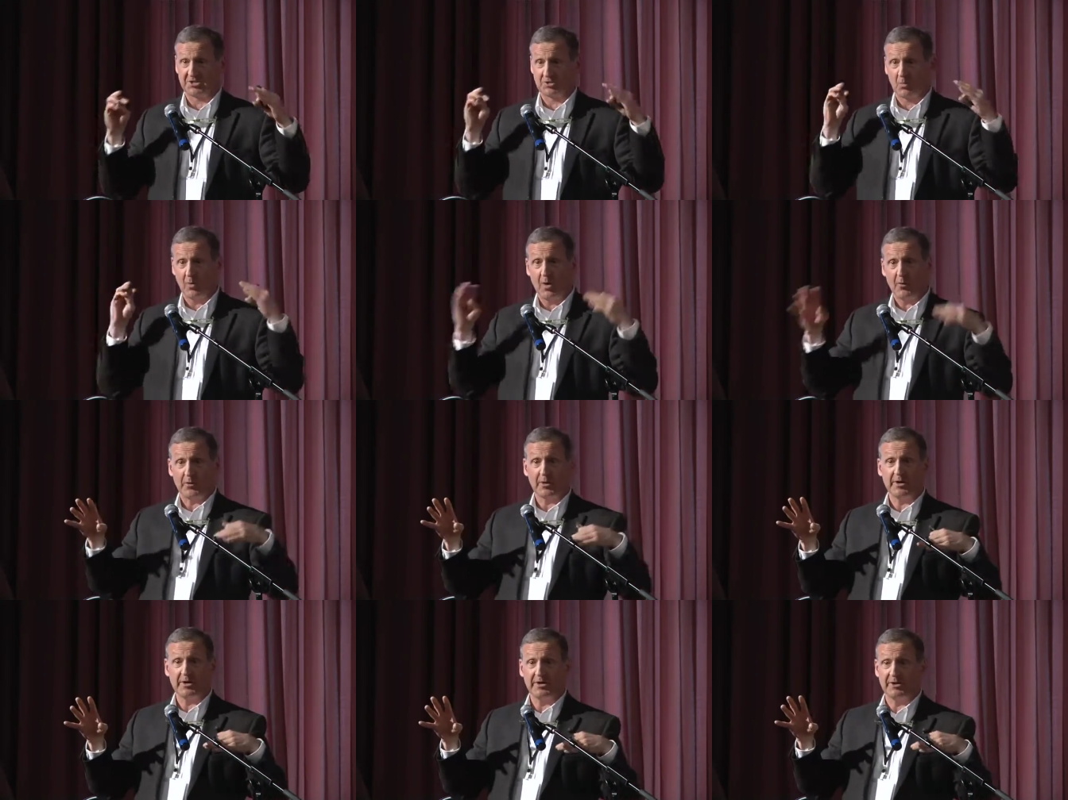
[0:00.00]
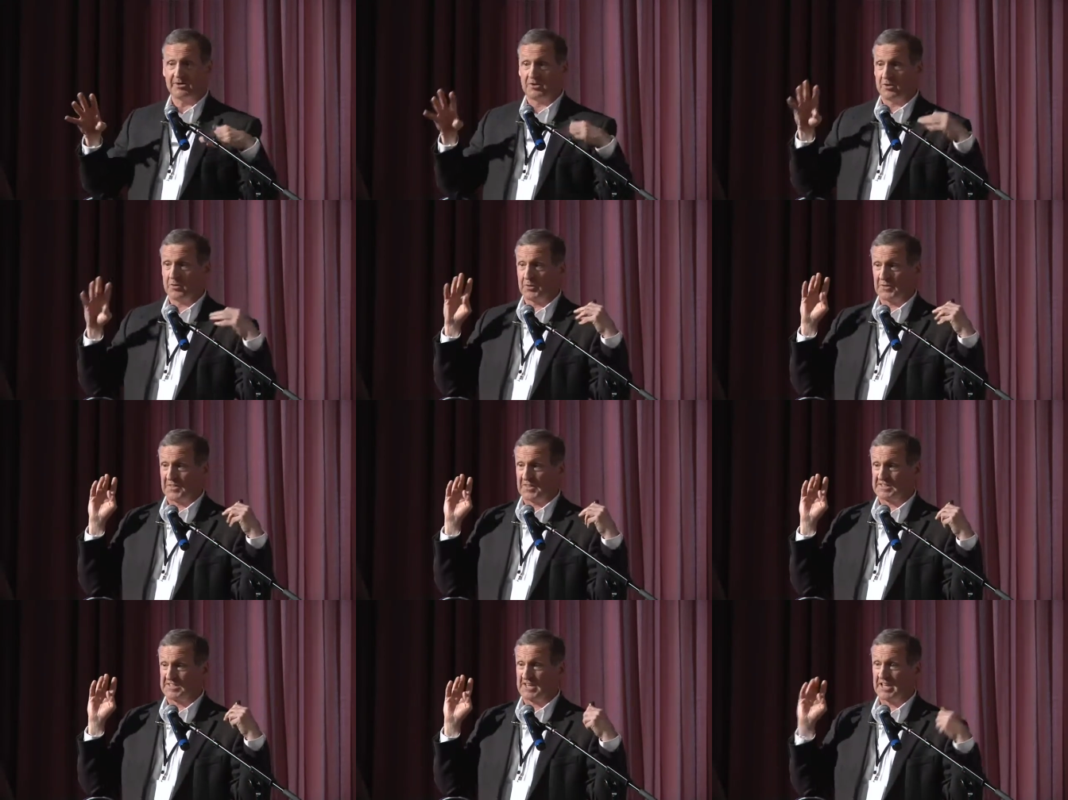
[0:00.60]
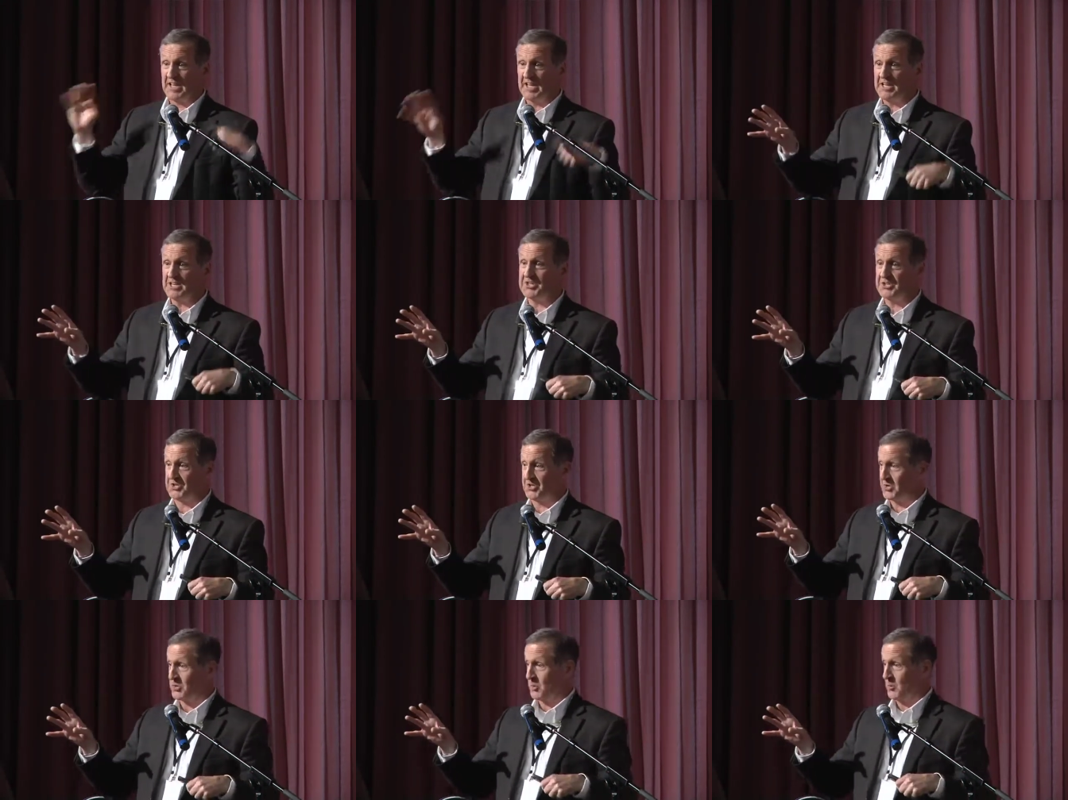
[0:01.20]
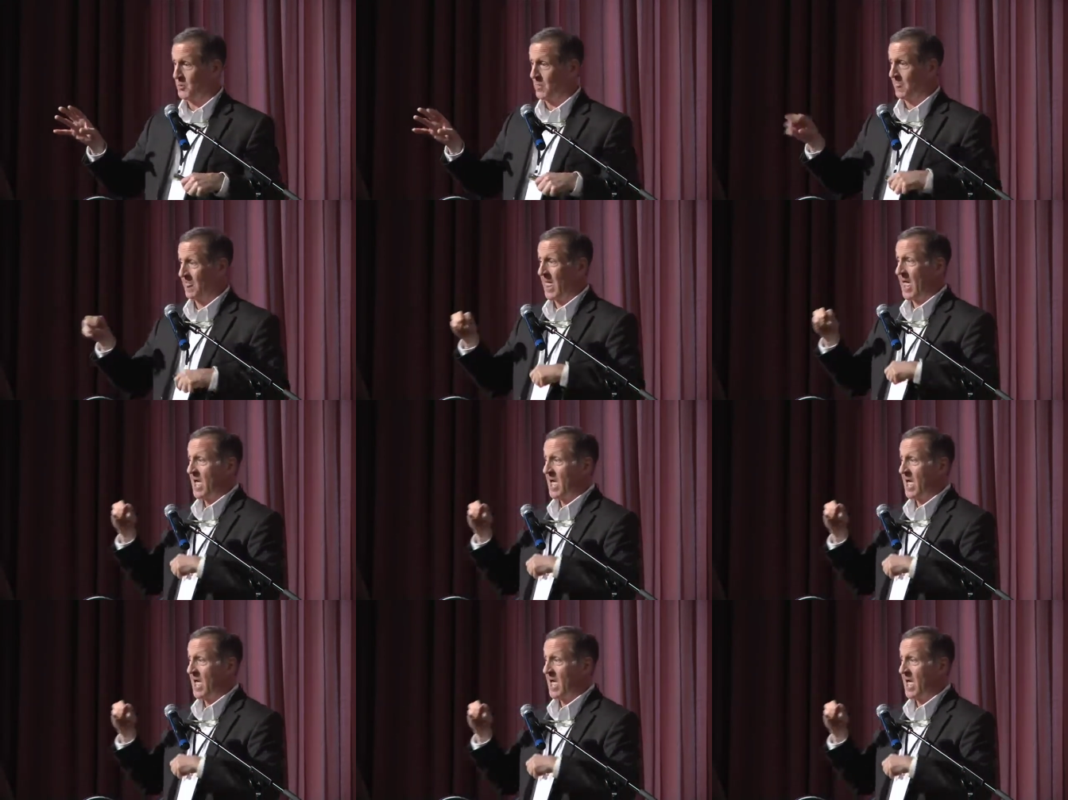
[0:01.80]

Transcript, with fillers: So what we're going to do with this issue